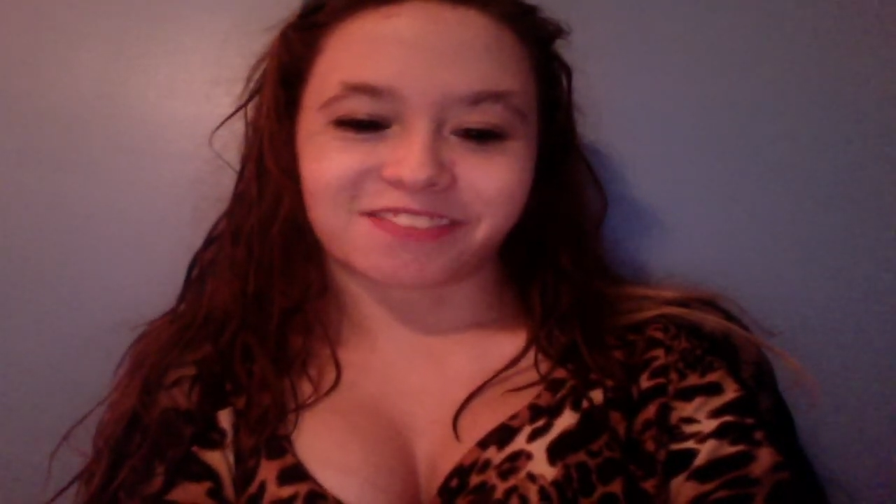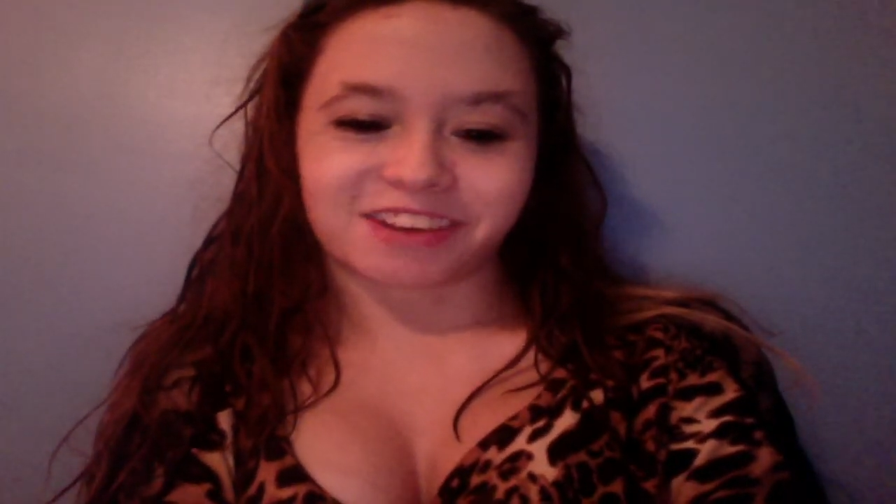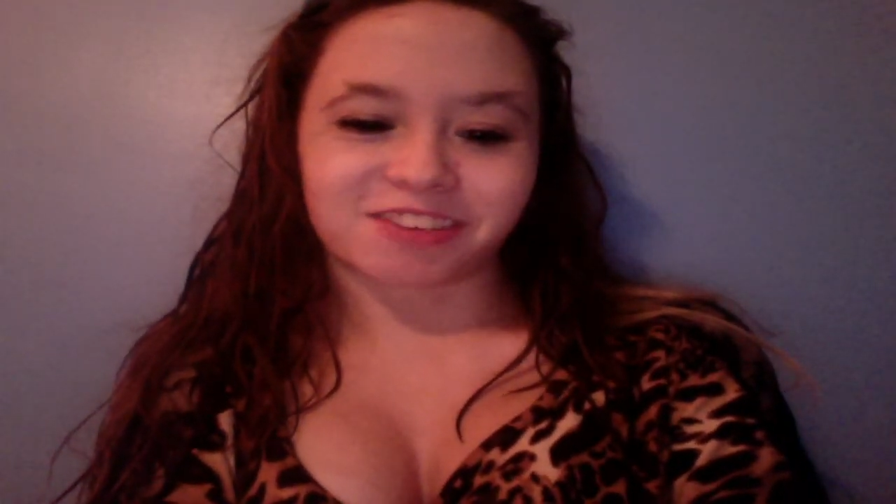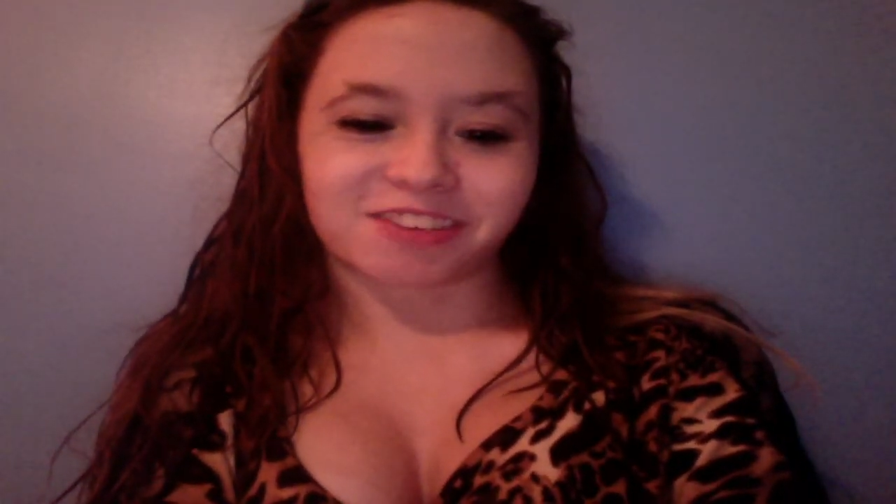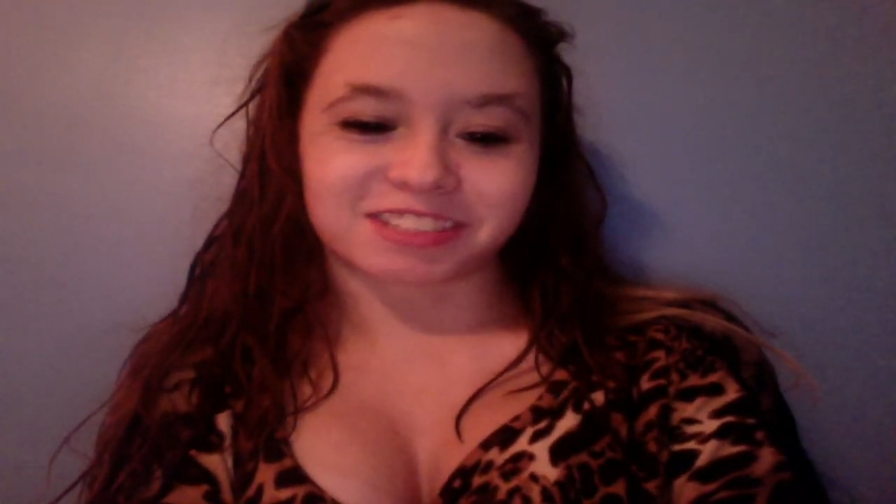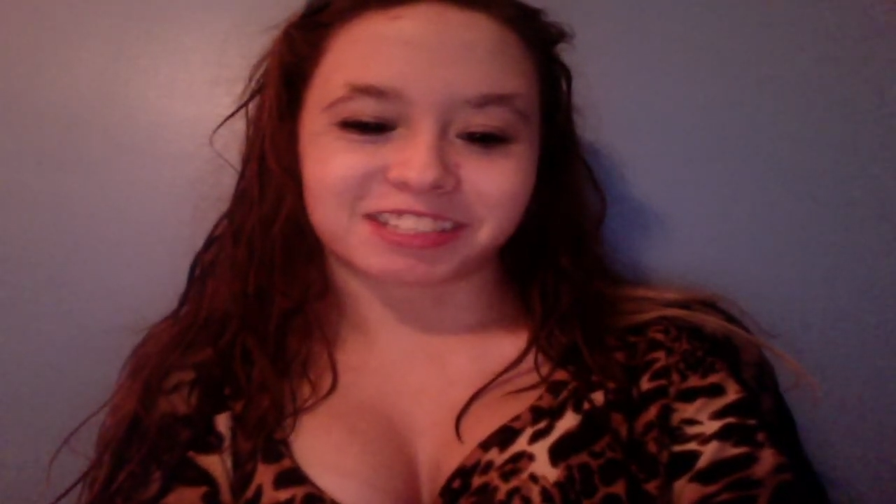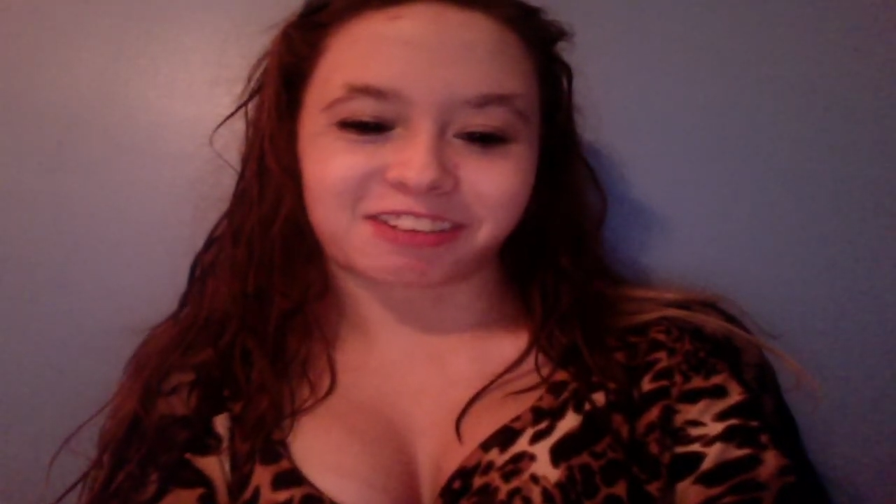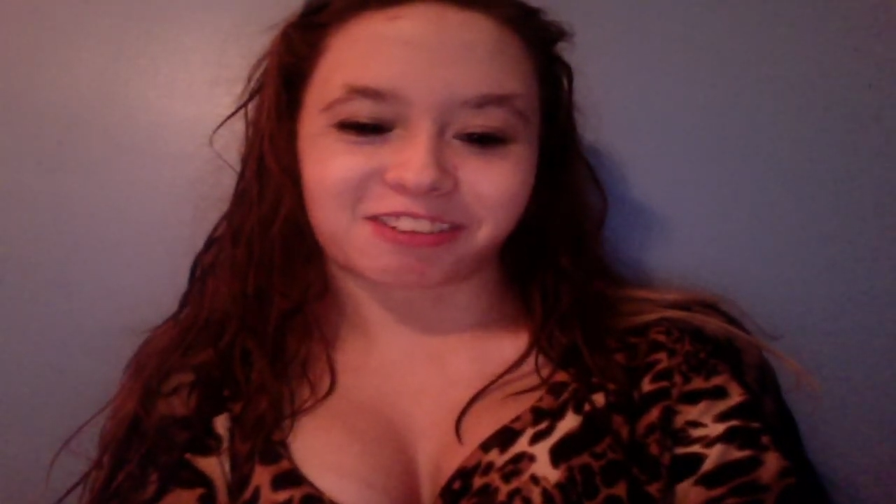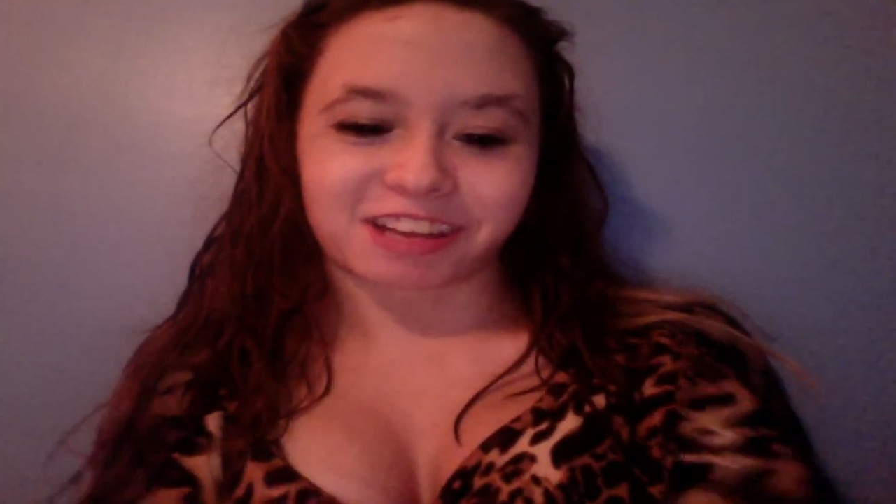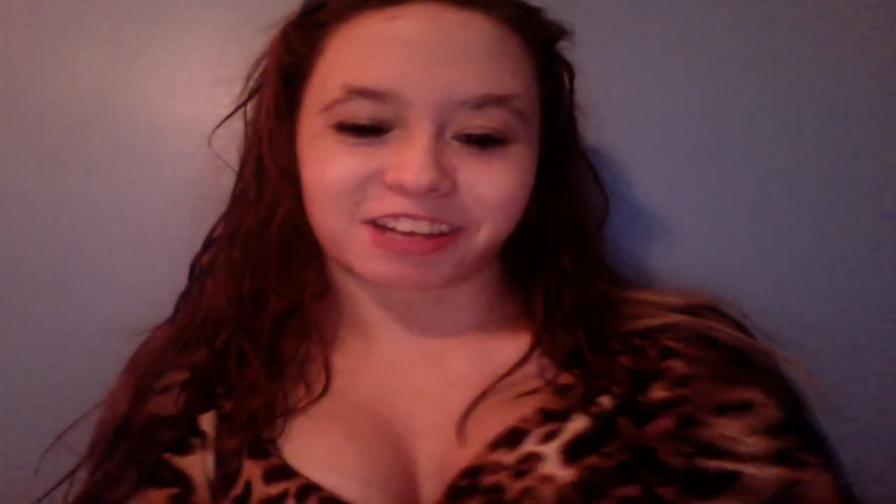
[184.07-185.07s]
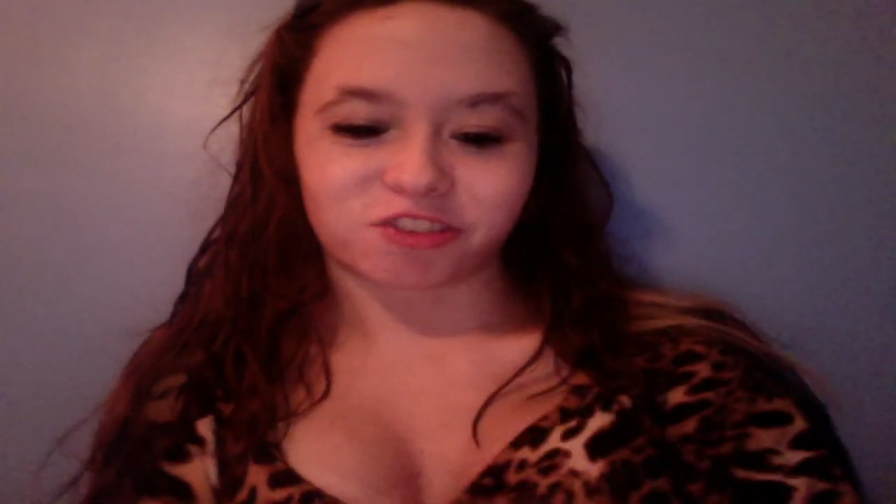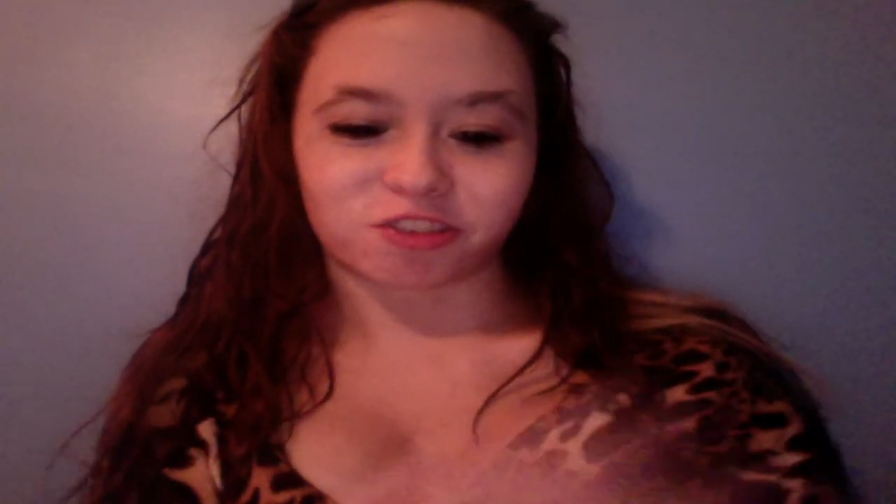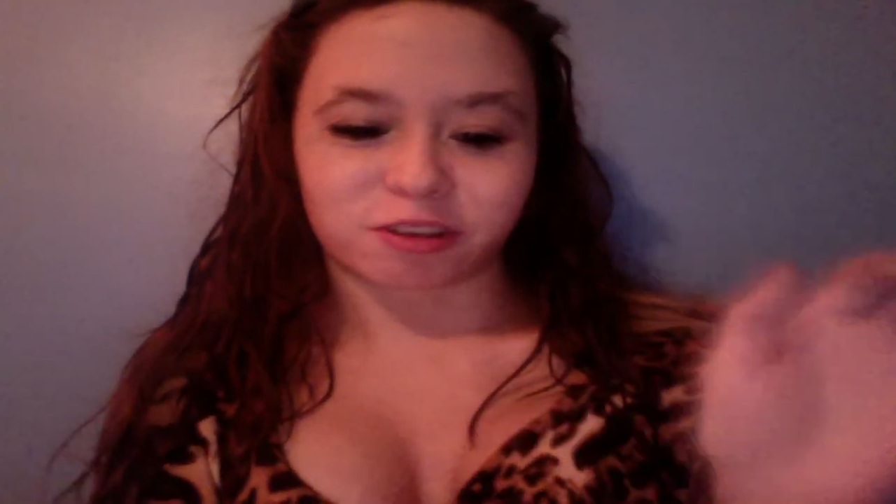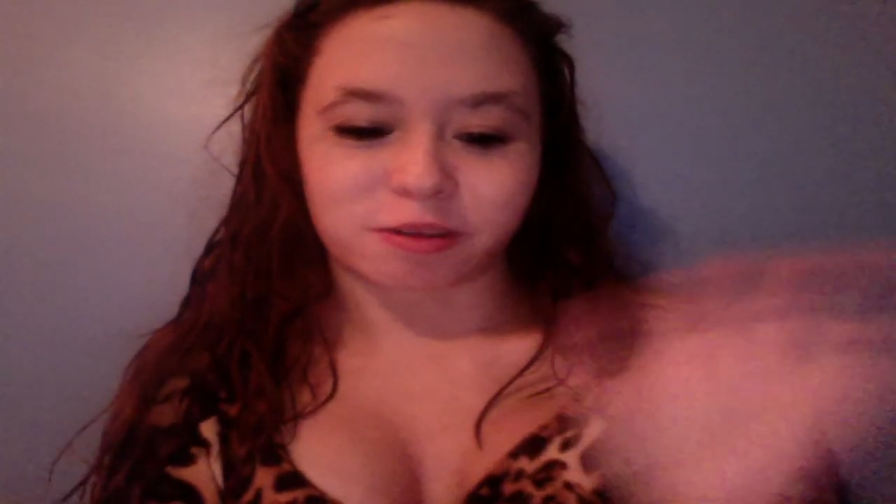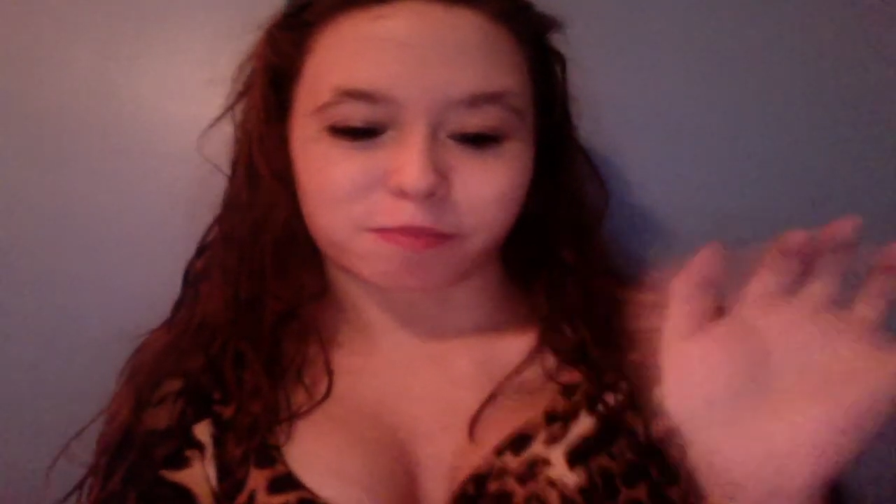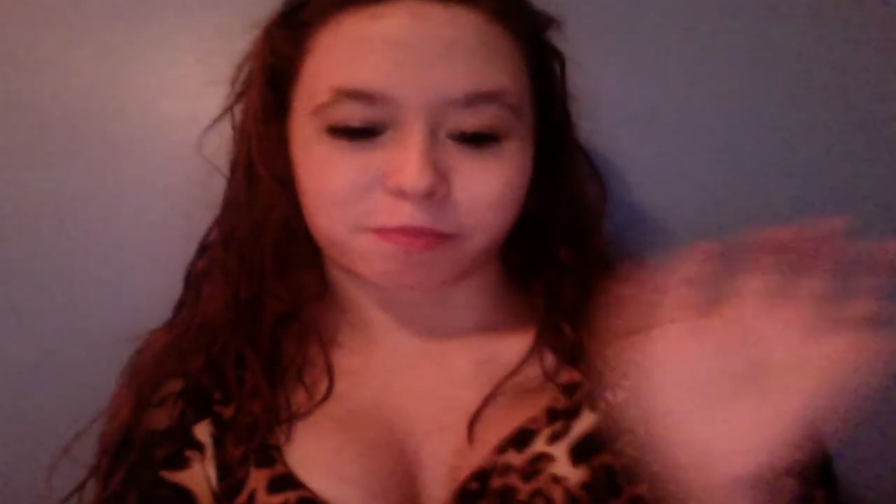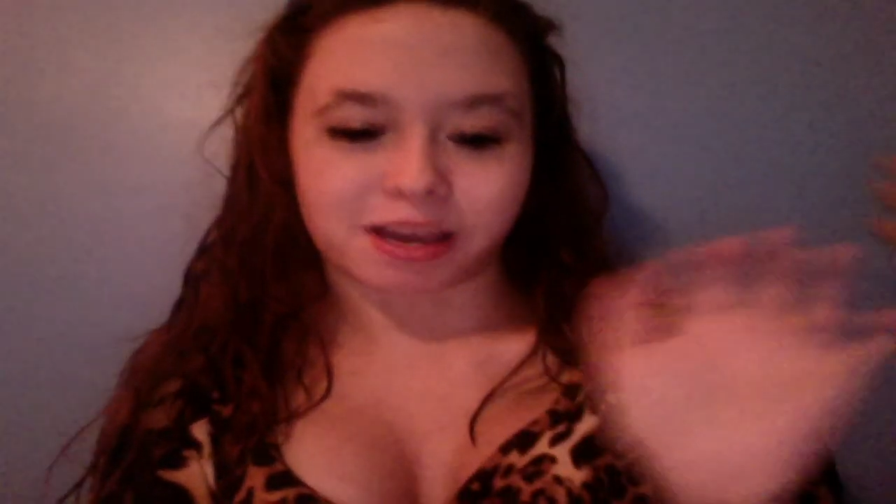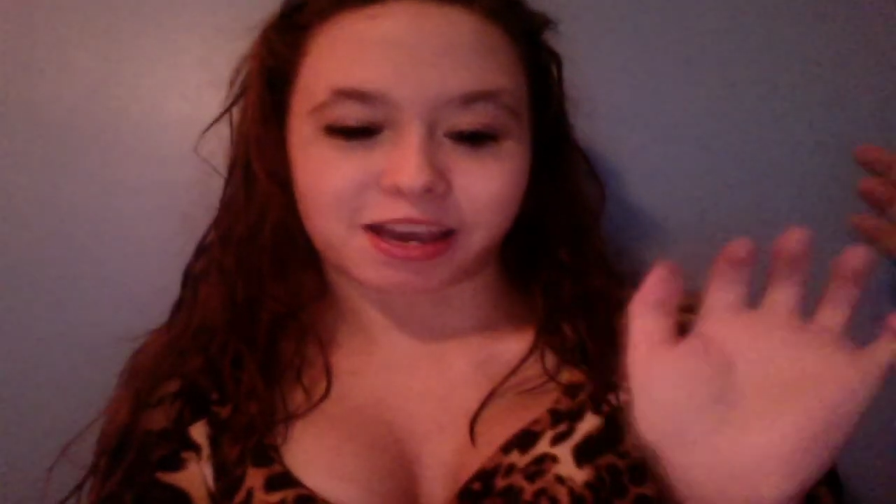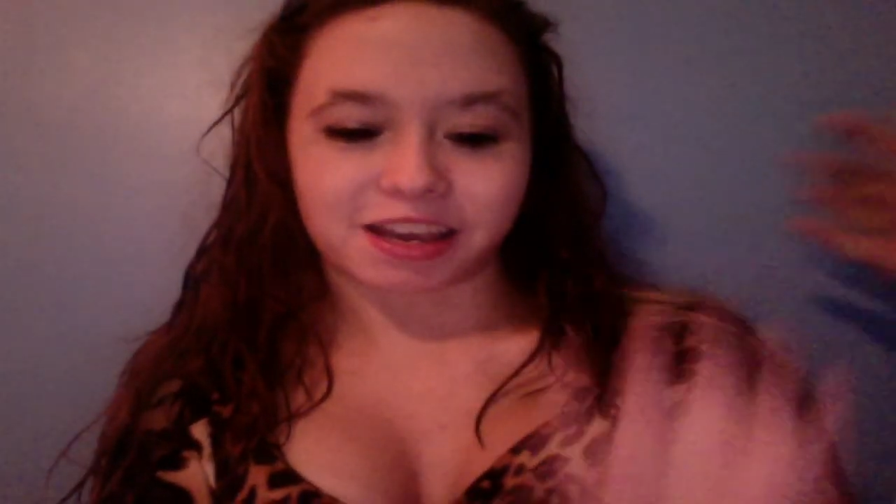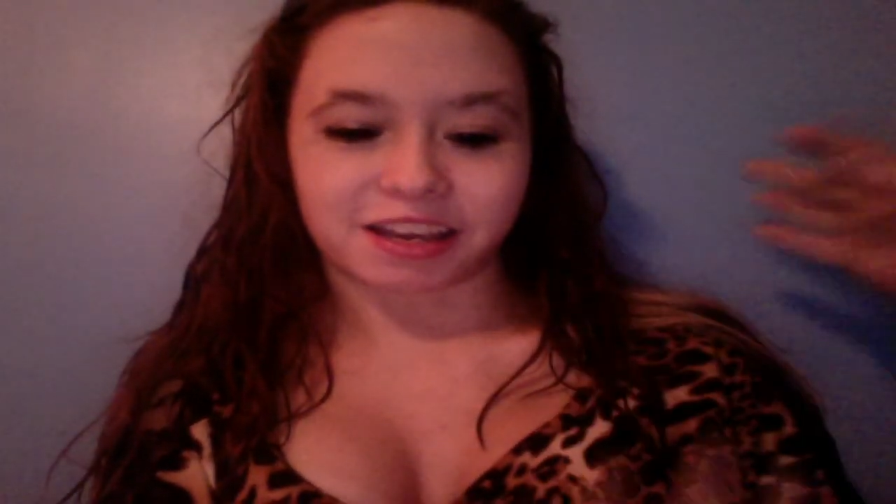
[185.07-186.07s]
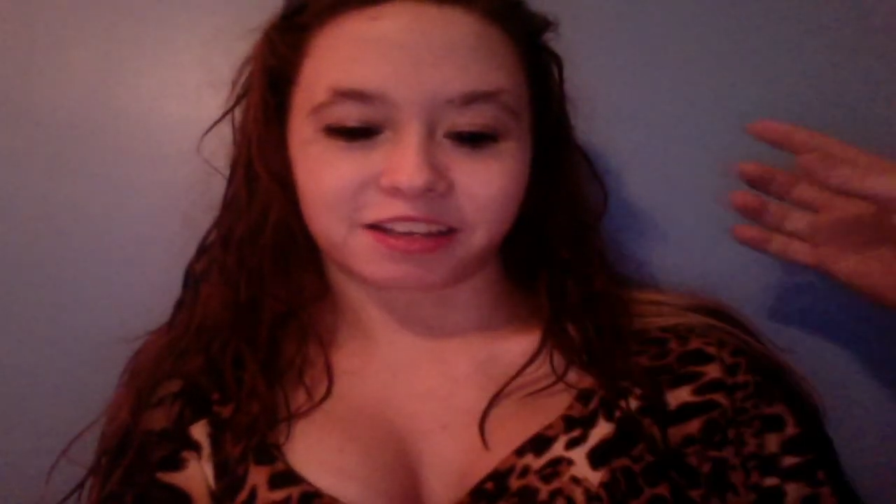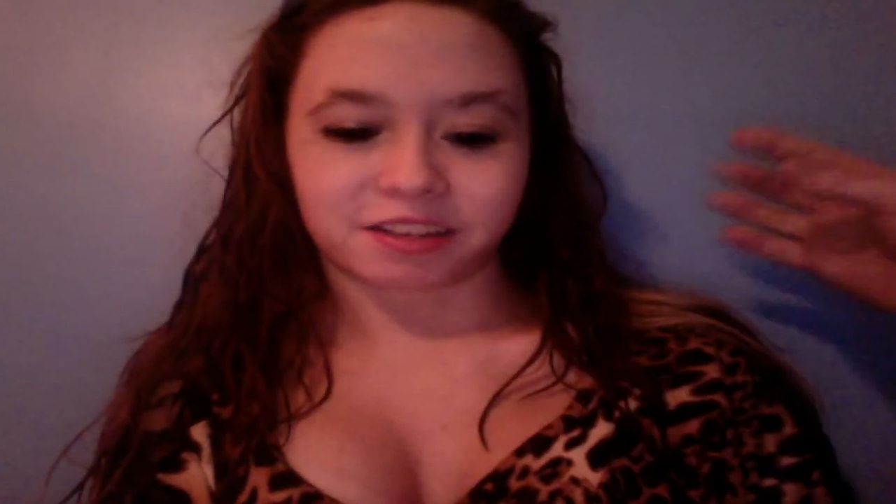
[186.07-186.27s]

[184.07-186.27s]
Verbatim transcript: But I'll see y'all later. Bye.